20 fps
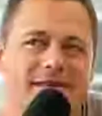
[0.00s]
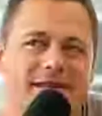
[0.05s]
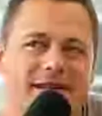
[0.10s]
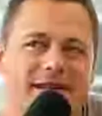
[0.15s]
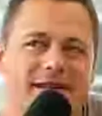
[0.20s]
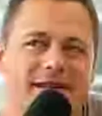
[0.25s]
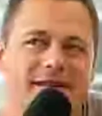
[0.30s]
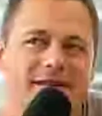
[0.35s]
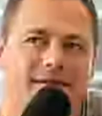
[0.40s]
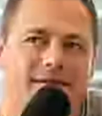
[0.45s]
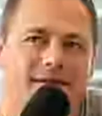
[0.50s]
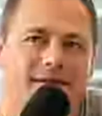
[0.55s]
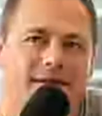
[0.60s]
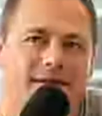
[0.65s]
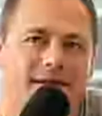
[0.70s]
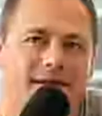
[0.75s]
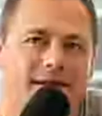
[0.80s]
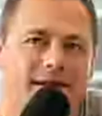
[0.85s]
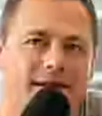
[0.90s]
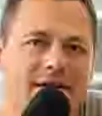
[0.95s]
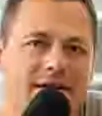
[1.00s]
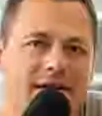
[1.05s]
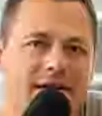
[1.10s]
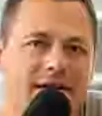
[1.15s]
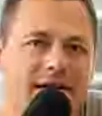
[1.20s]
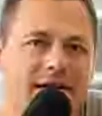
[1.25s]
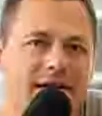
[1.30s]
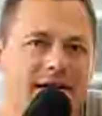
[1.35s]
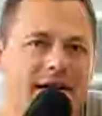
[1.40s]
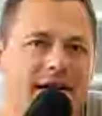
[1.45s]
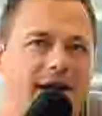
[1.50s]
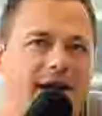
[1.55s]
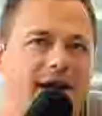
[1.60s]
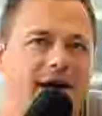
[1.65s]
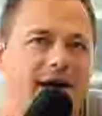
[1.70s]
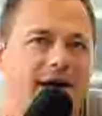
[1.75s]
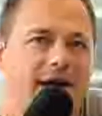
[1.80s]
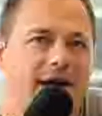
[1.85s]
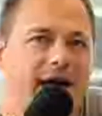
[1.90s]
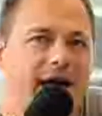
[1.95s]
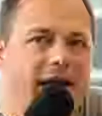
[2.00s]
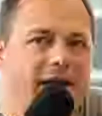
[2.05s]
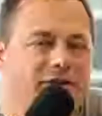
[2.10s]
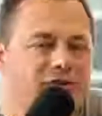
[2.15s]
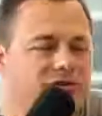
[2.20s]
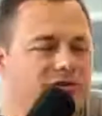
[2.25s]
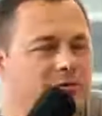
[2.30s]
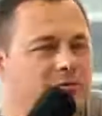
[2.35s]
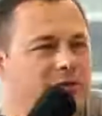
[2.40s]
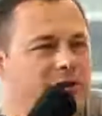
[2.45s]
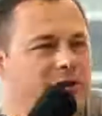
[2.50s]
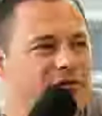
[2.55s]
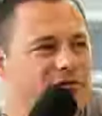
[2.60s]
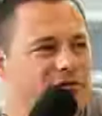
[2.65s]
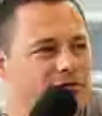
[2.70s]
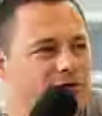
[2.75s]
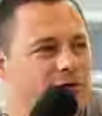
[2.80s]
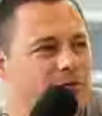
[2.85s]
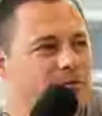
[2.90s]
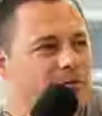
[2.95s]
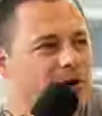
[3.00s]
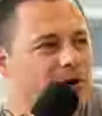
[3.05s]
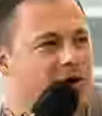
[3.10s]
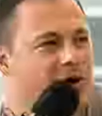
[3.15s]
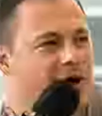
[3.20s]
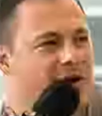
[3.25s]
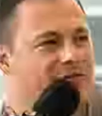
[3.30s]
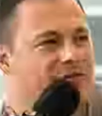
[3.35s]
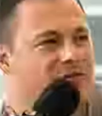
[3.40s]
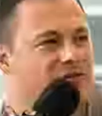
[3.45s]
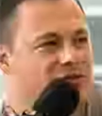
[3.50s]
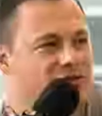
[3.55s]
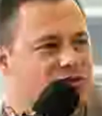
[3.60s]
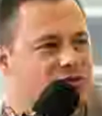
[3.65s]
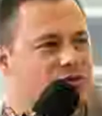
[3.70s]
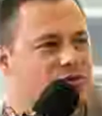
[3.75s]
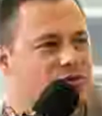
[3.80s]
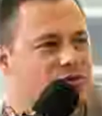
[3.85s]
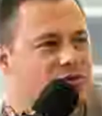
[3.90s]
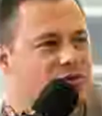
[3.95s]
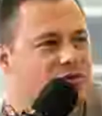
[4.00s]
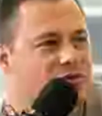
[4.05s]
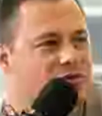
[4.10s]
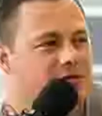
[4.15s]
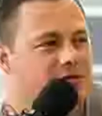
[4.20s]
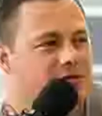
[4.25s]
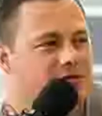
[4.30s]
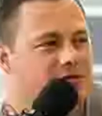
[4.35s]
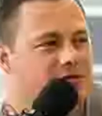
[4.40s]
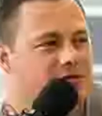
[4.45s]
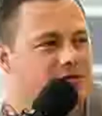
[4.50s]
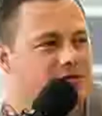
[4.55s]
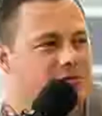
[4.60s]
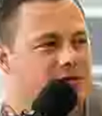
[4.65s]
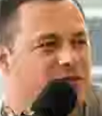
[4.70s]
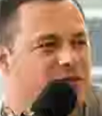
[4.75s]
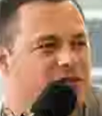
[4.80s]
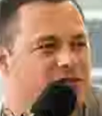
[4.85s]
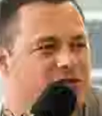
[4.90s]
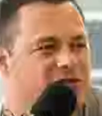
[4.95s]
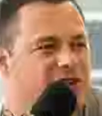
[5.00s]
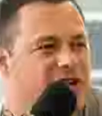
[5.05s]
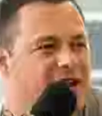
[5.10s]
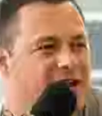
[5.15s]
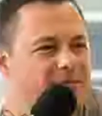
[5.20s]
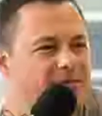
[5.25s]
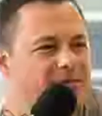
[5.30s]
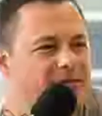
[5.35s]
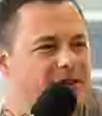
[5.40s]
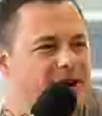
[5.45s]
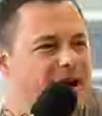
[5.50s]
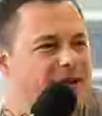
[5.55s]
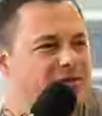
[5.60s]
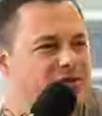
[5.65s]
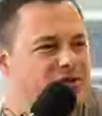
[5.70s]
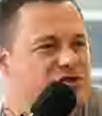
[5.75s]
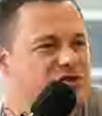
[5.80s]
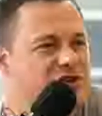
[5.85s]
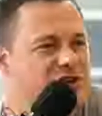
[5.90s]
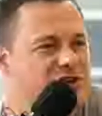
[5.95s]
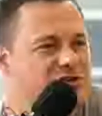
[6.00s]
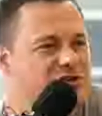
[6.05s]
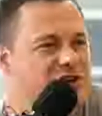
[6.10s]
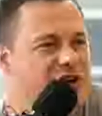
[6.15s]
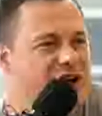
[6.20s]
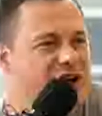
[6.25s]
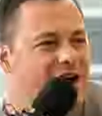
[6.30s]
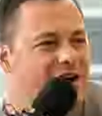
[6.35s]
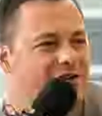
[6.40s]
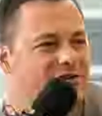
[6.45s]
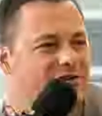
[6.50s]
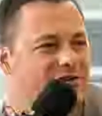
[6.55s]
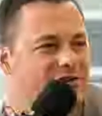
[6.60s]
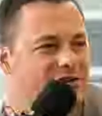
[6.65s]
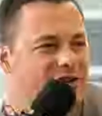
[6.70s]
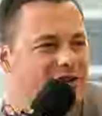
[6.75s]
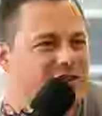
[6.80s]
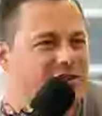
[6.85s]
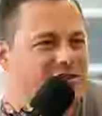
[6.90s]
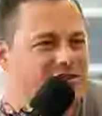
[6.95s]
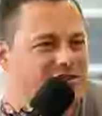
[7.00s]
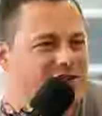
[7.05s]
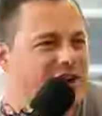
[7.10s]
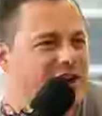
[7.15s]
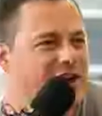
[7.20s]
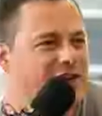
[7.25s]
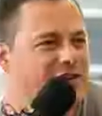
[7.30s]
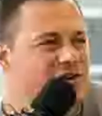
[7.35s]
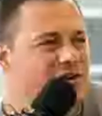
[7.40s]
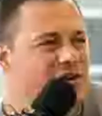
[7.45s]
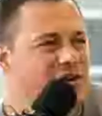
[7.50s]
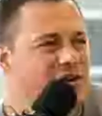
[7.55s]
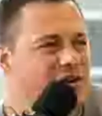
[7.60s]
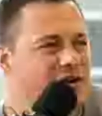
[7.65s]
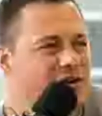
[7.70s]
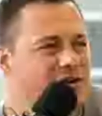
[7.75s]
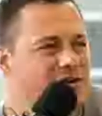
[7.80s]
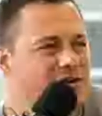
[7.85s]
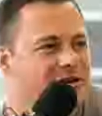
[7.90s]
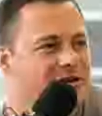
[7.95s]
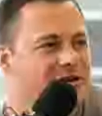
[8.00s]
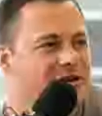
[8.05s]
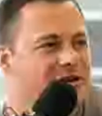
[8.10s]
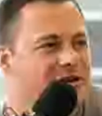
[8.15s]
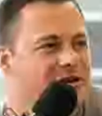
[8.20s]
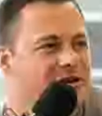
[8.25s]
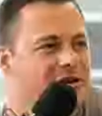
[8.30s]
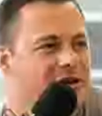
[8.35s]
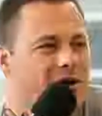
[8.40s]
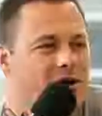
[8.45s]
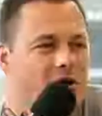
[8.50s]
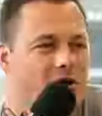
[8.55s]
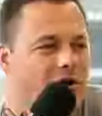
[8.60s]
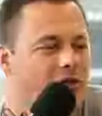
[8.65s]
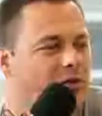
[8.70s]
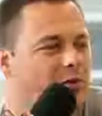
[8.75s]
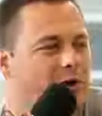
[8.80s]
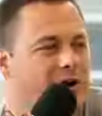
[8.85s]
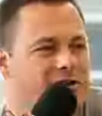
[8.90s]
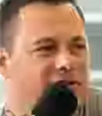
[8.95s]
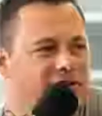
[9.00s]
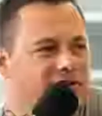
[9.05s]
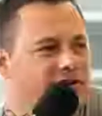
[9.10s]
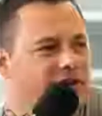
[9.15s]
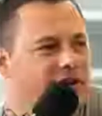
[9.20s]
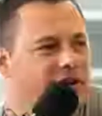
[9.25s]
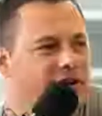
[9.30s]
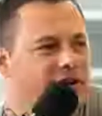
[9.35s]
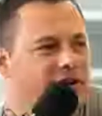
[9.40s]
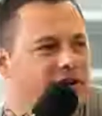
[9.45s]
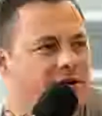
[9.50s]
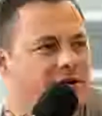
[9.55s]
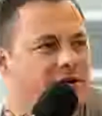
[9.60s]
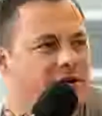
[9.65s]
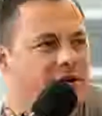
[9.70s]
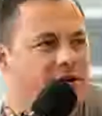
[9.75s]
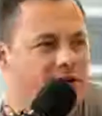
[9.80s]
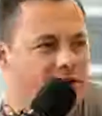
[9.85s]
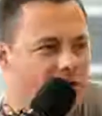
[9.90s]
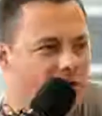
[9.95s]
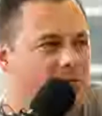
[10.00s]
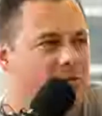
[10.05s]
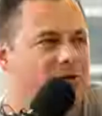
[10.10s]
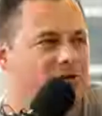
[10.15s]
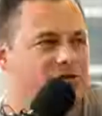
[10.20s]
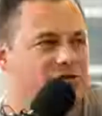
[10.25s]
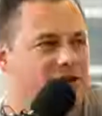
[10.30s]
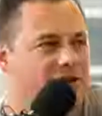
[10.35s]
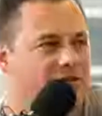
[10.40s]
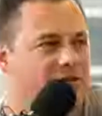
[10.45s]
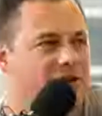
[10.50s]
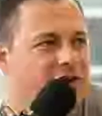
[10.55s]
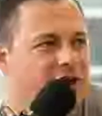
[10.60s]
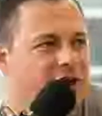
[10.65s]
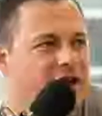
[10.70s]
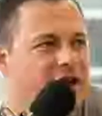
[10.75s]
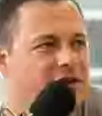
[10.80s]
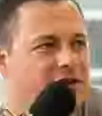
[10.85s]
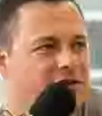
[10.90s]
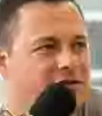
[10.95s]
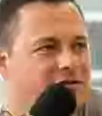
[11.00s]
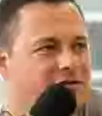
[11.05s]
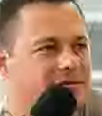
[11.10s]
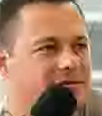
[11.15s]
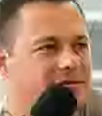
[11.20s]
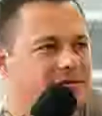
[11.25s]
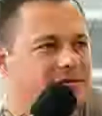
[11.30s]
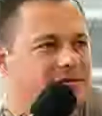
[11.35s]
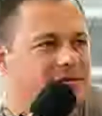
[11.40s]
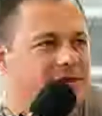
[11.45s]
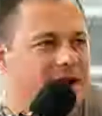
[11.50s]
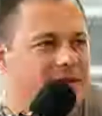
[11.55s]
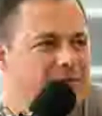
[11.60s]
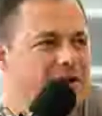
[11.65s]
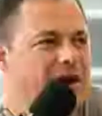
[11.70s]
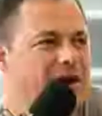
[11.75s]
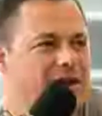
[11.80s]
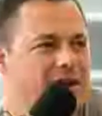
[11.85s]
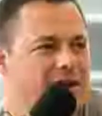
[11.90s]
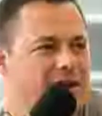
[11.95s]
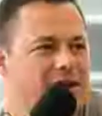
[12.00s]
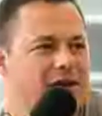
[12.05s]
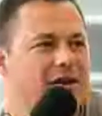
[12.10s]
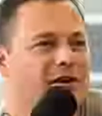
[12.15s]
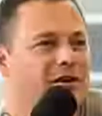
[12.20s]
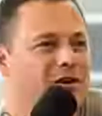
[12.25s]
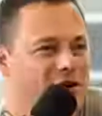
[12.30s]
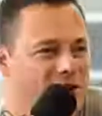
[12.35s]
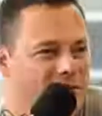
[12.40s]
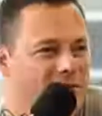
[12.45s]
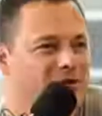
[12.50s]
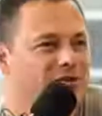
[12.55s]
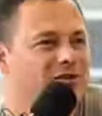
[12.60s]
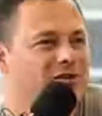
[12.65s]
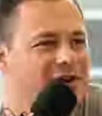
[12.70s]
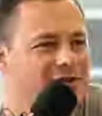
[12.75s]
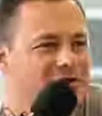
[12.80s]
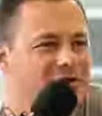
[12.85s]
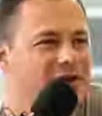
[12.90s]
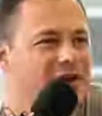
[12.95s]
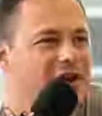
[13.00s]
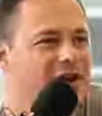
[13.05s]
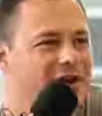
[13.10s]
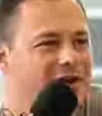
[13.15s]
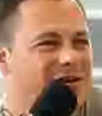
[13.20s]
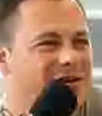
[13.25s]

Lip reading: Man. I used to play football after school with the same 5 or 6 guys in the side yard all the way to dinner almost every day. I'm not kidding. Almost every day.